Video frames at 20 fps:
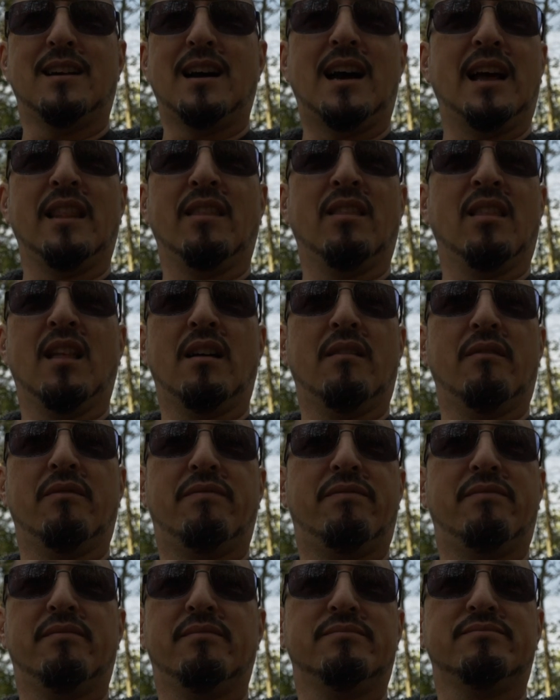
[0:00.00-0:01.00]
I
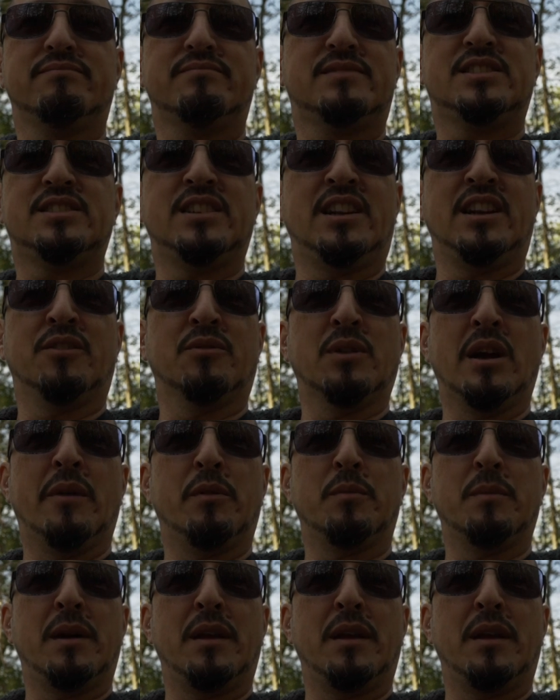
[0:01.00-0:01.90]
love sitting around with